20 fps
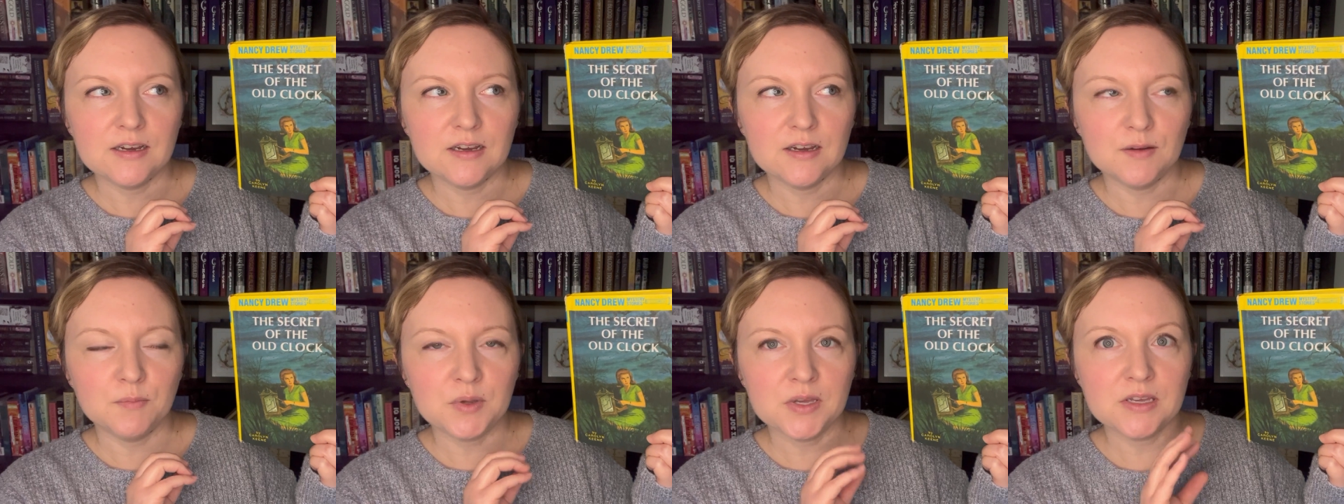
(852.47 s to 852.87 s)

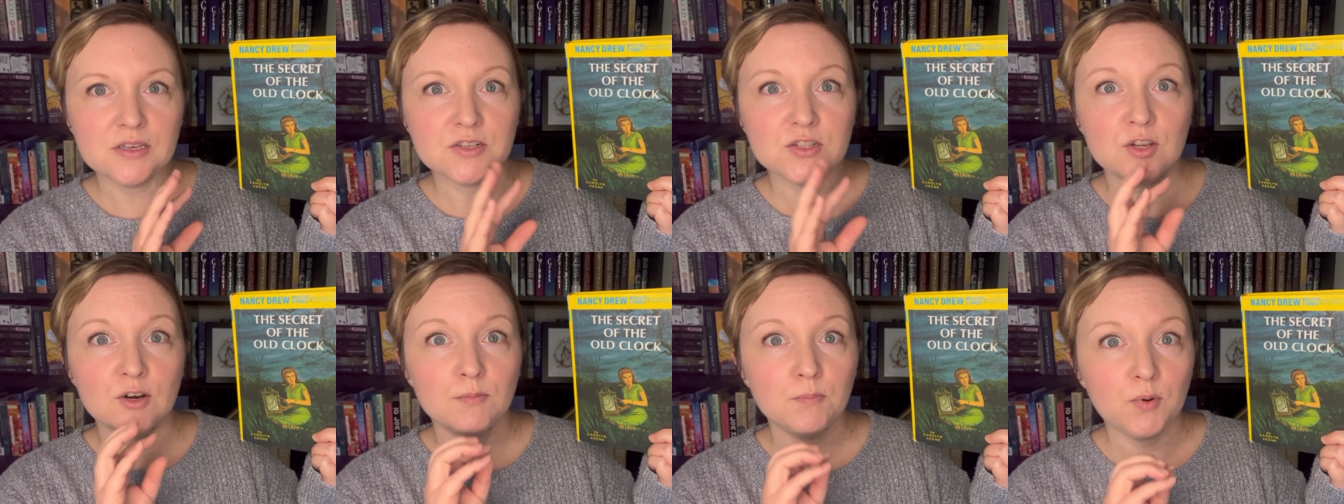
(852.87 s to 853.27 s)
because
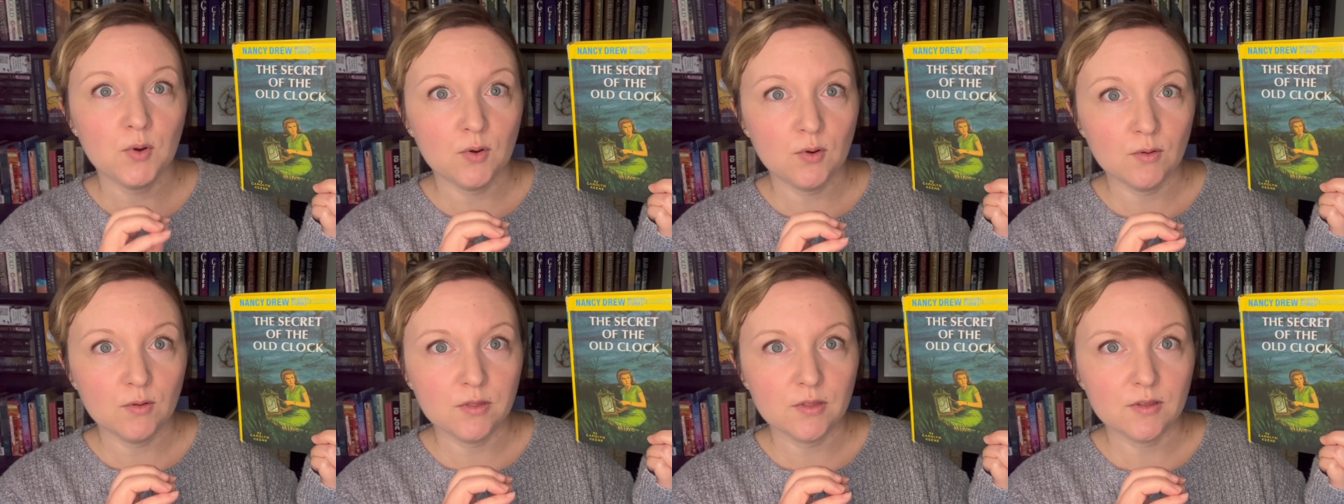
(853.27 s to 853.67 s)
they're
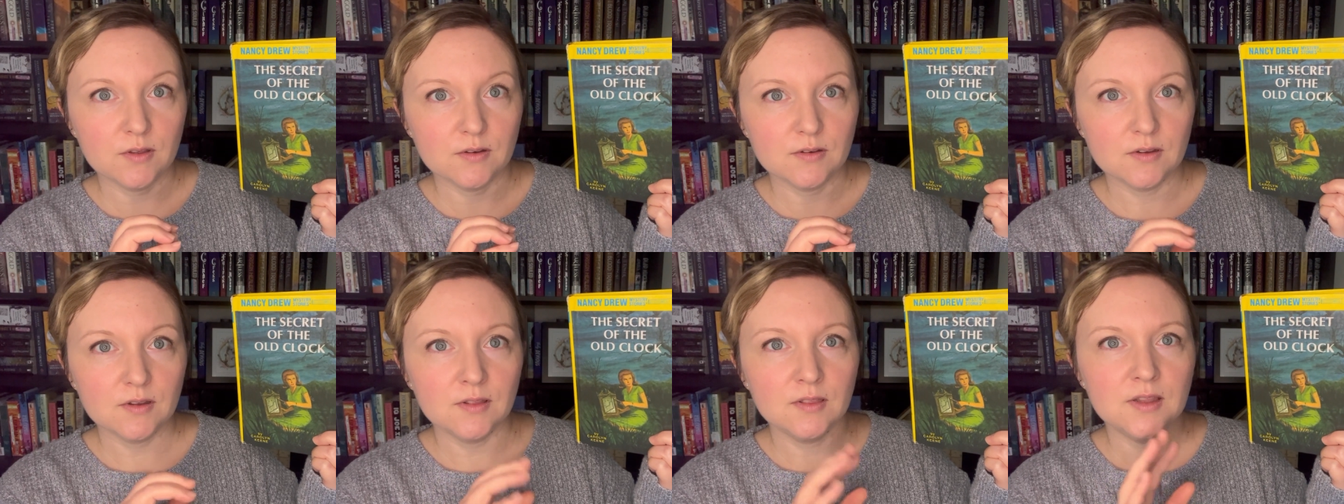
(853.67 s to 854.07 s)
both
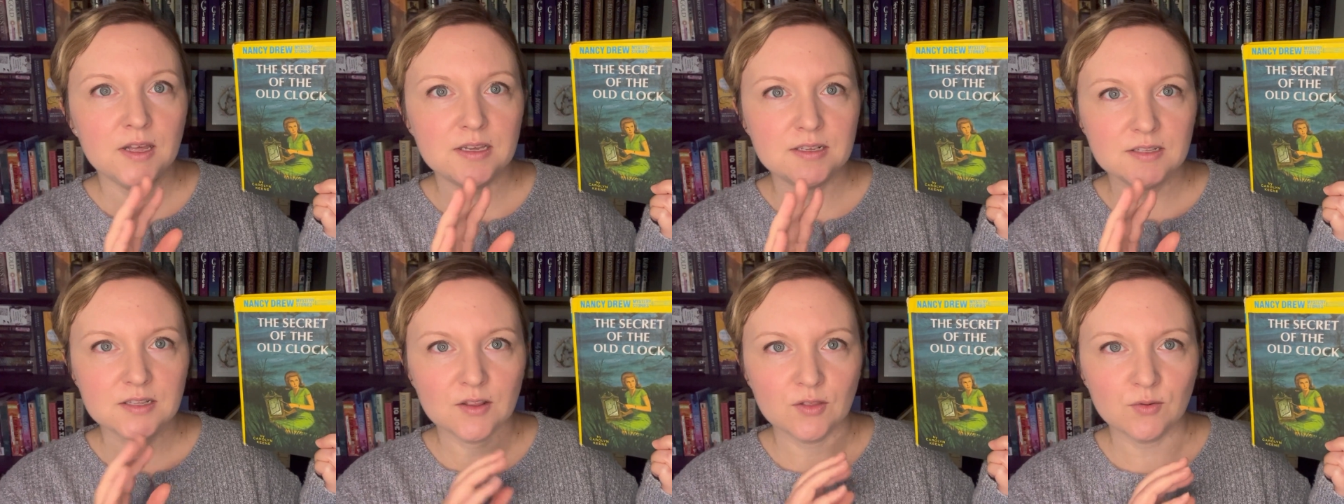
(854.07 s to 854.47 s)

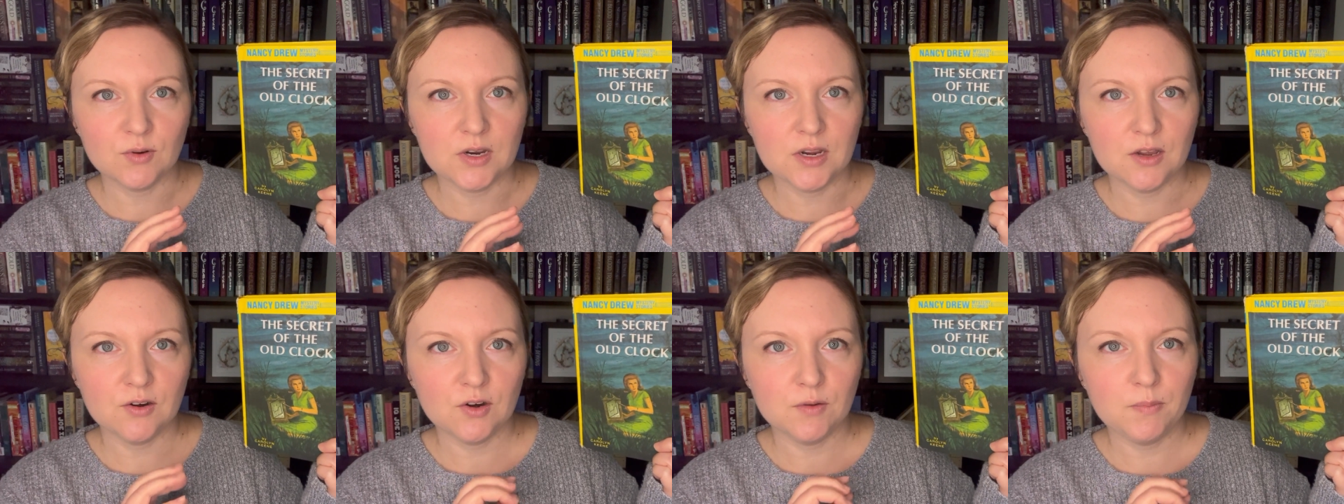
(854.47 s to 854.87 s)
less than
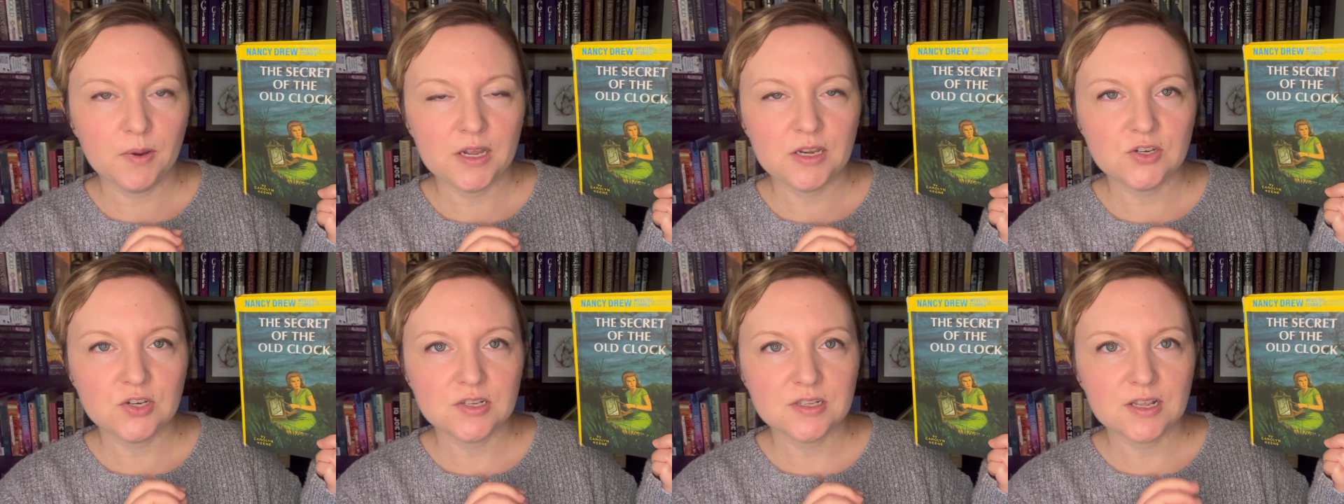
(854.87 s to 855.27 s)
300
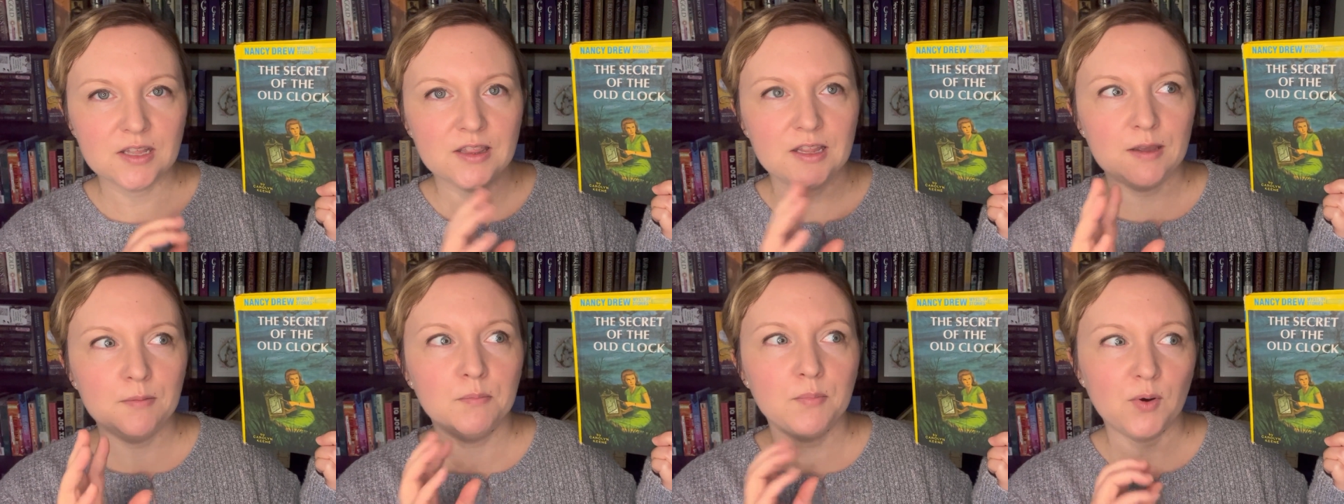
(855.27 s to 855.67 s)
pages and
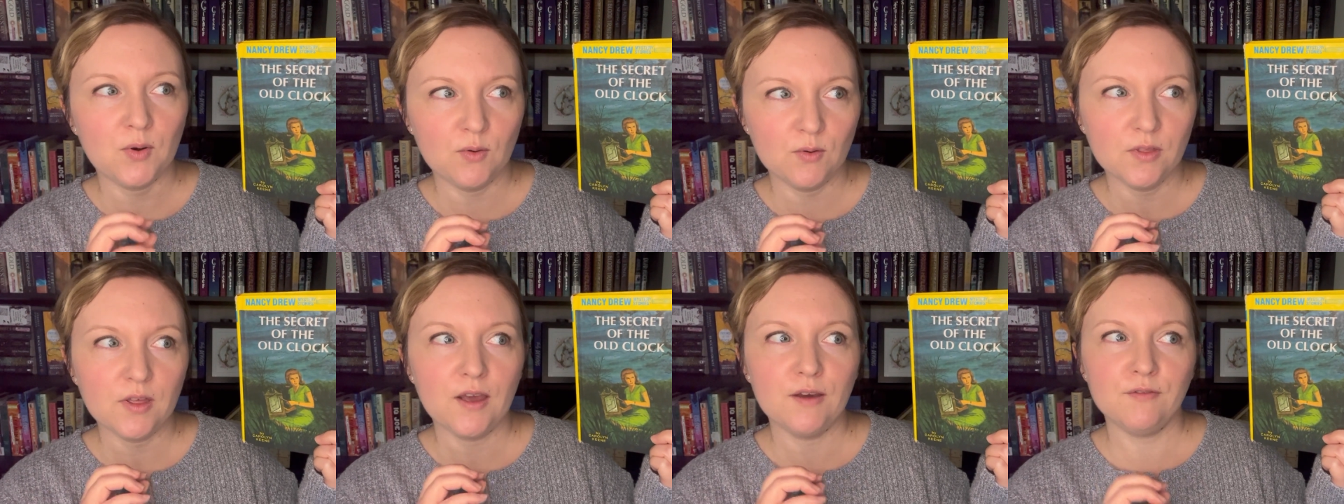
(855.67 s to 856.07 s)
they
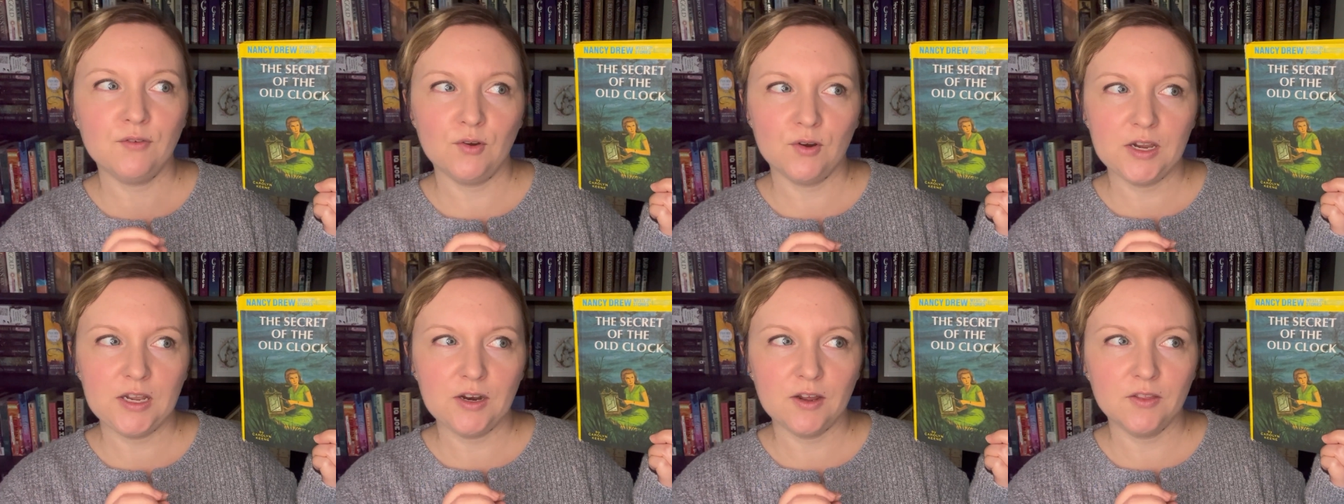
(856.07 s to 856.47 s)
both have
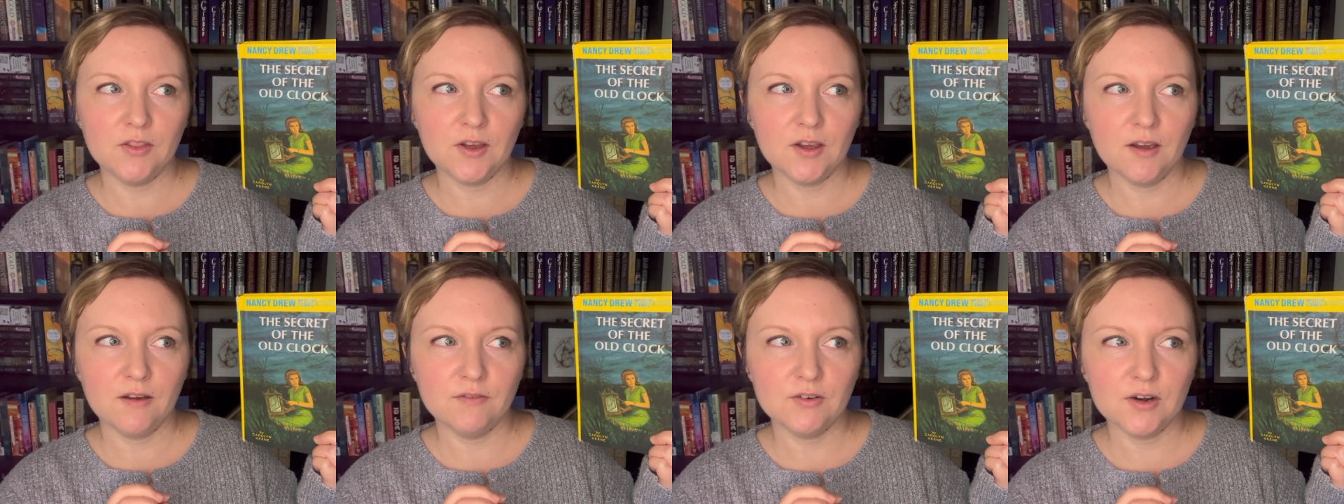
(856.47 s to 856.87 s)
green on the
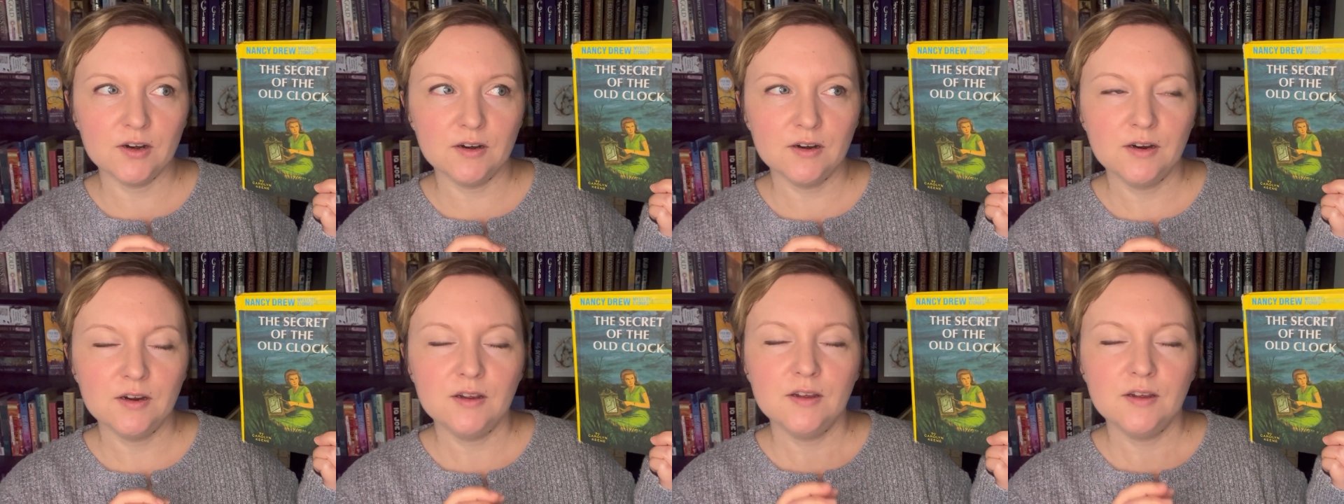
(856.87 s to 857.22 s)
cover.